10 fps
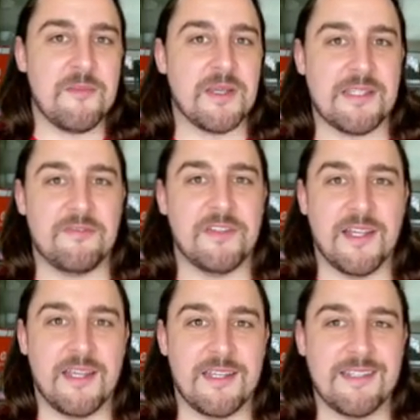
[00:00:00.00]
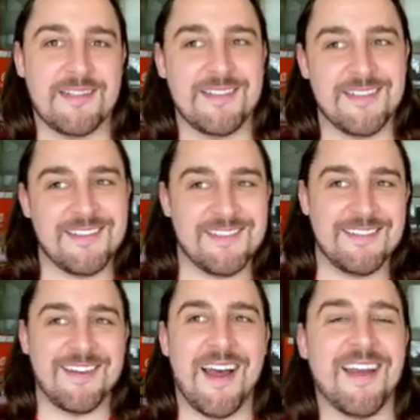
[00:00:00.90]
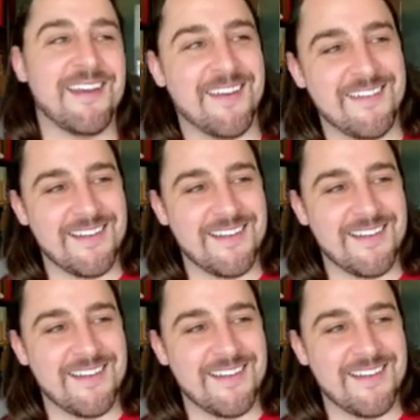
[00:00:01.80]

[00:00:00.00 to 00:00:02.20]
because I feel like, I don't know,